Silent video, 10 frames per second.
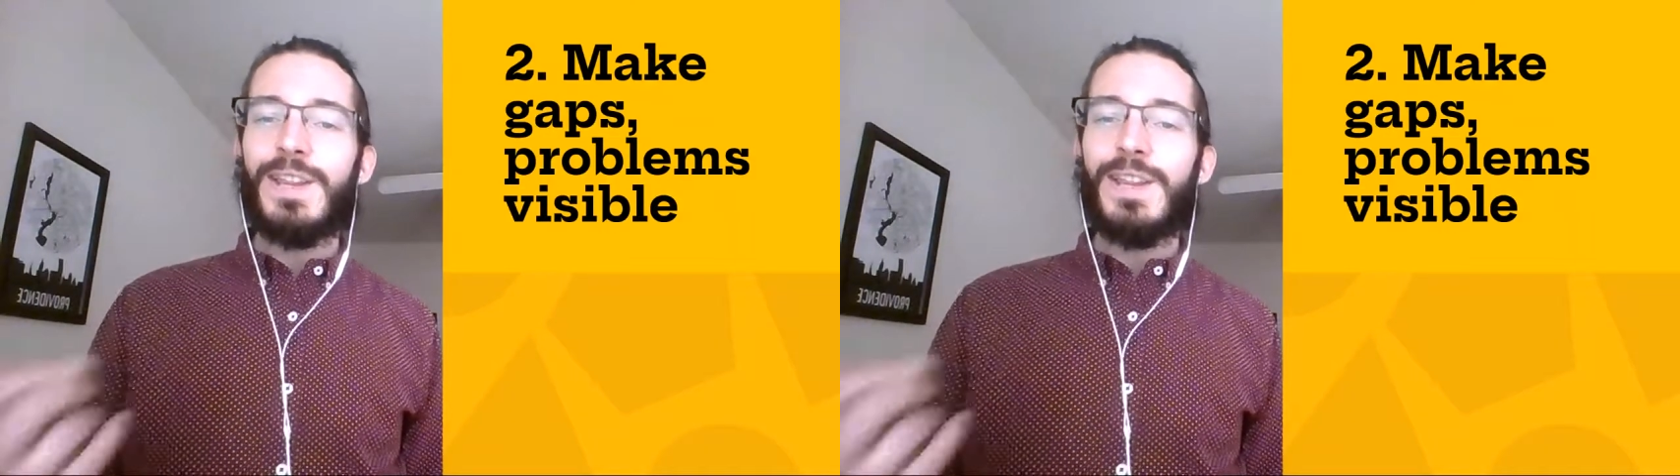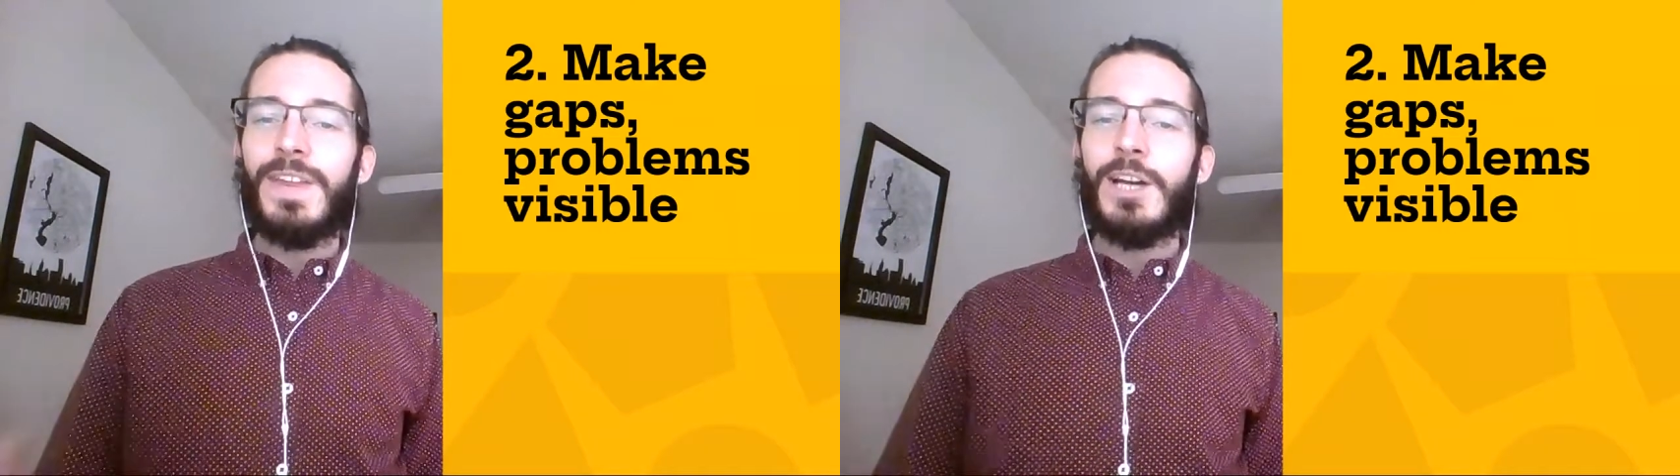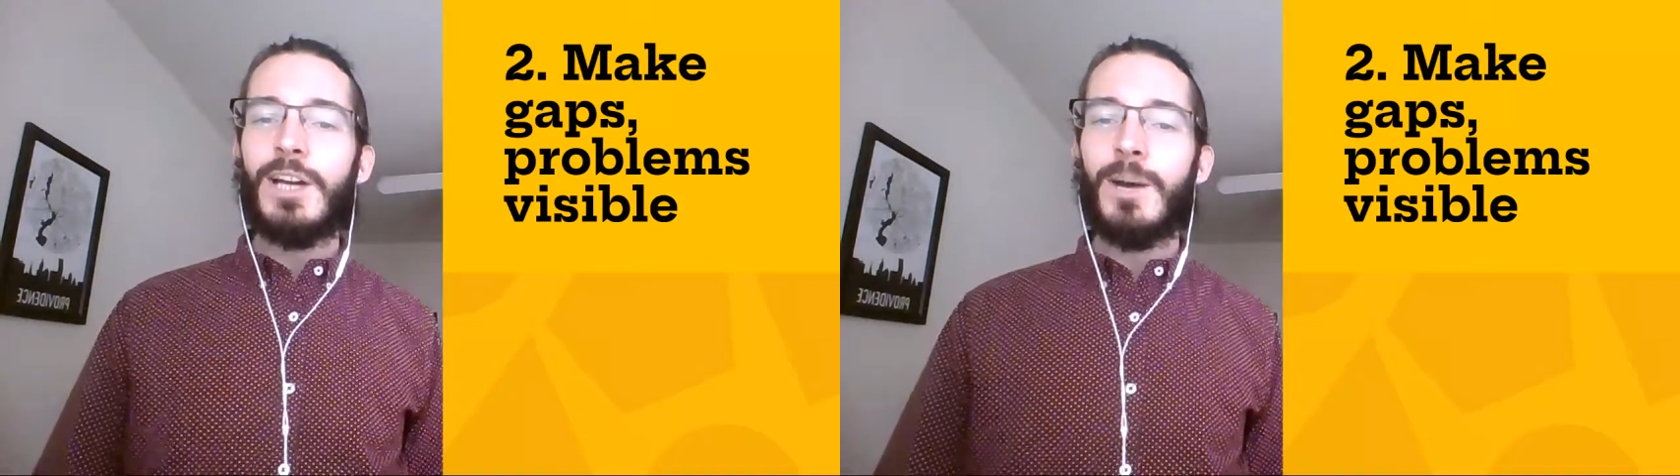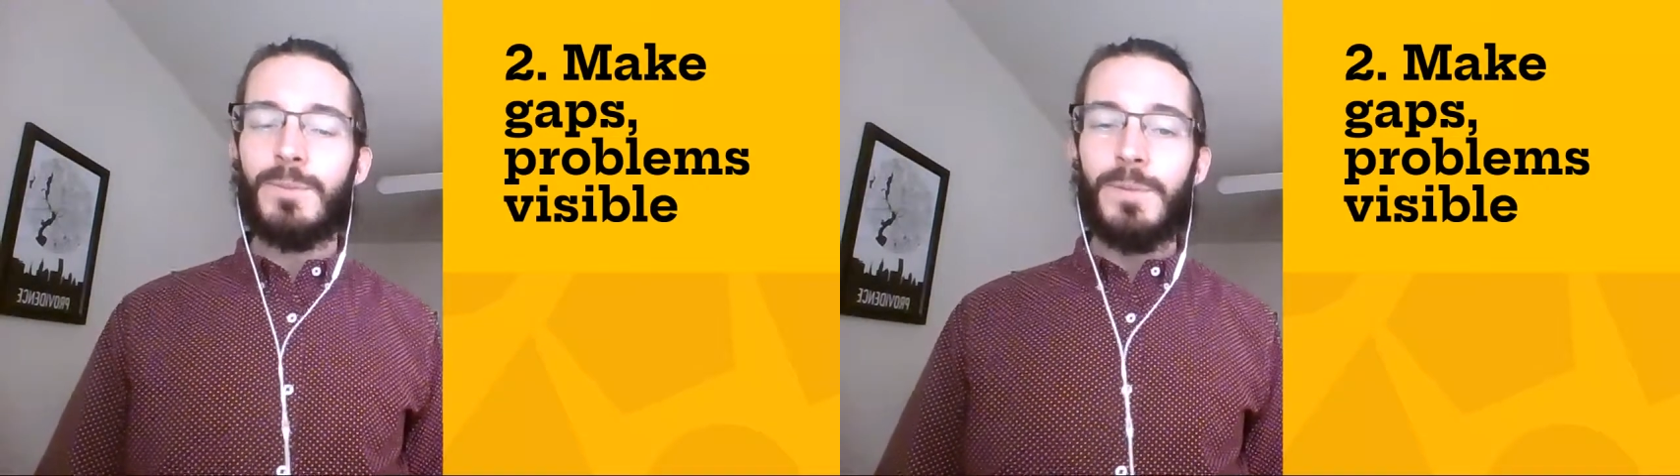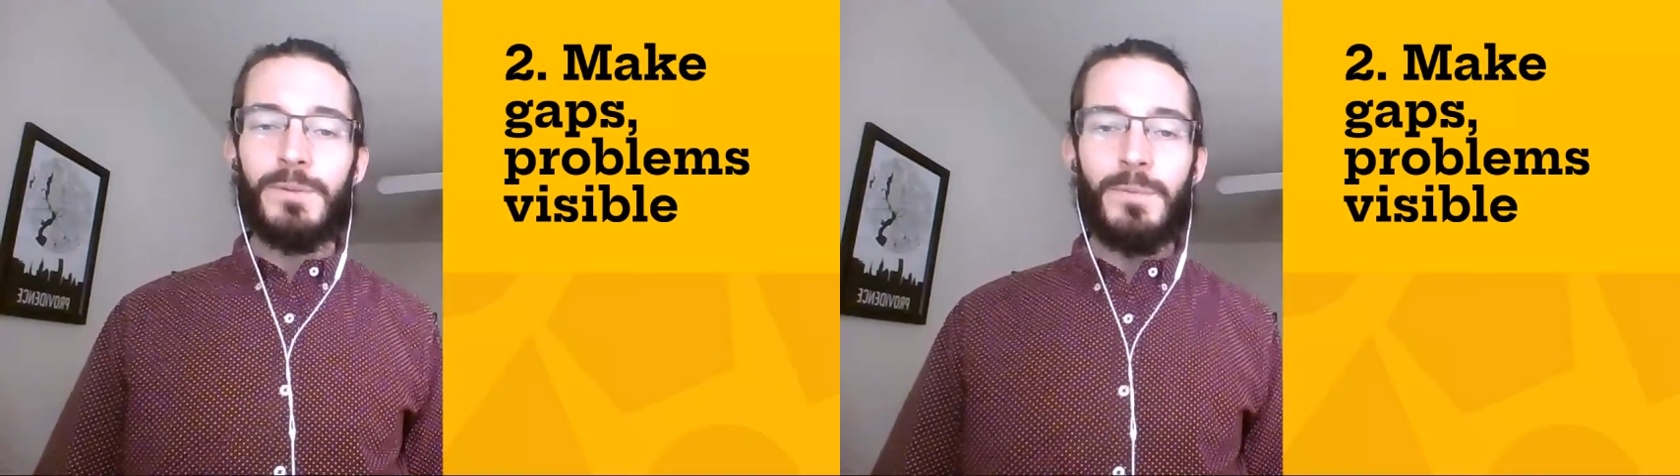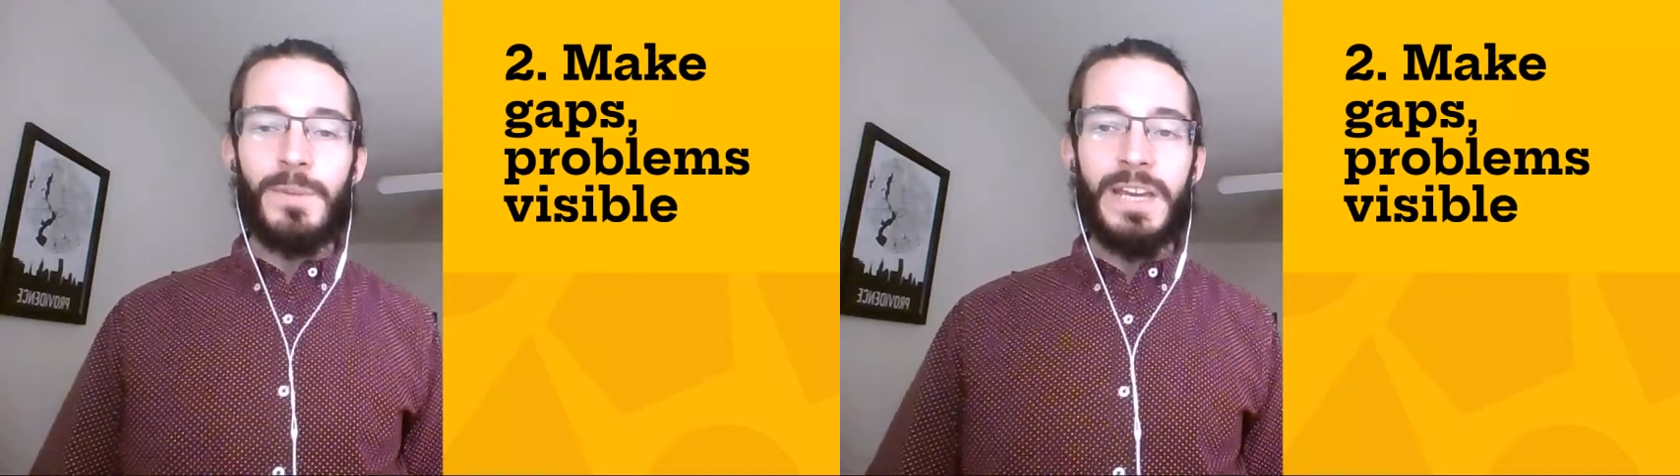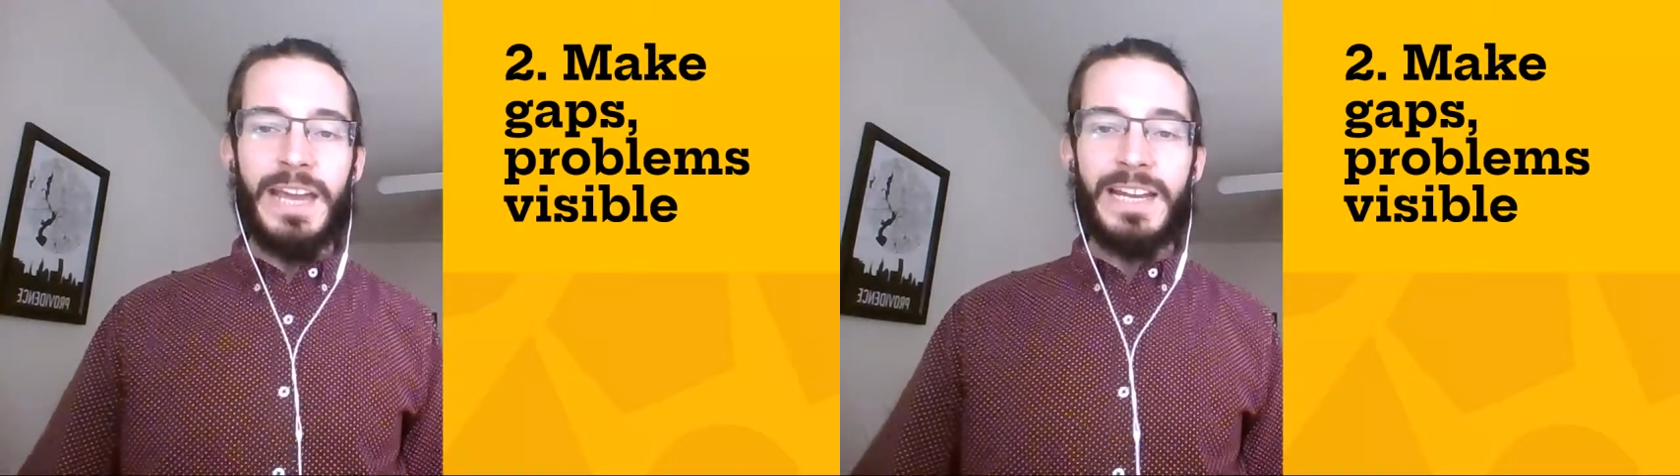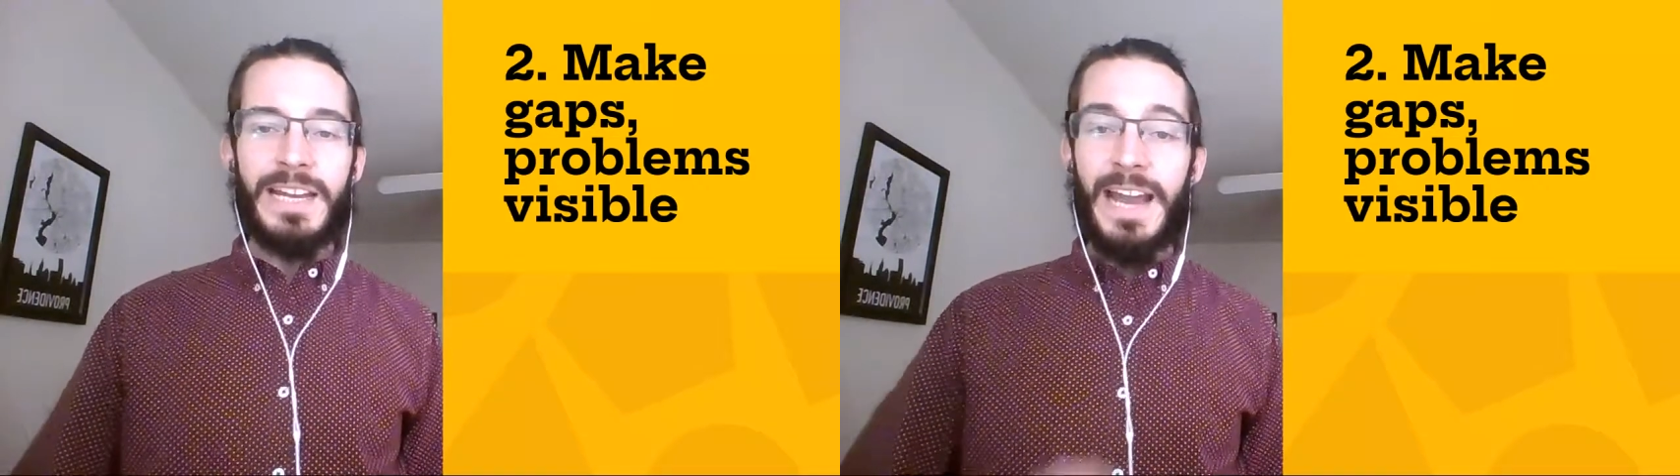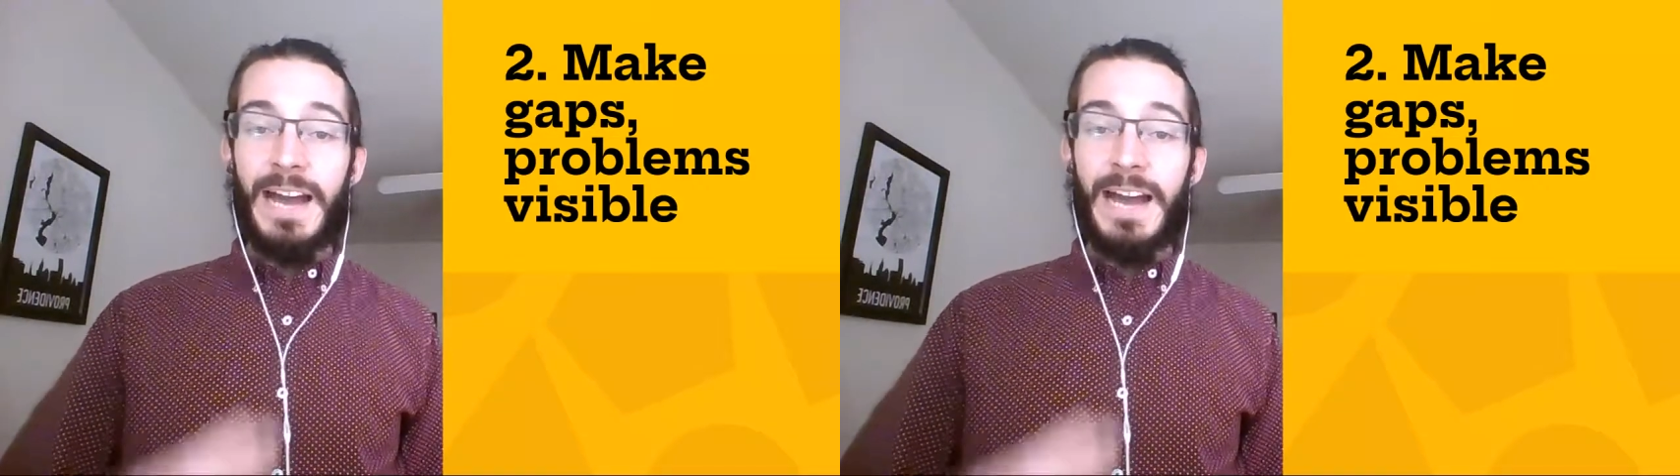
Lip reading: They come to meet with me and they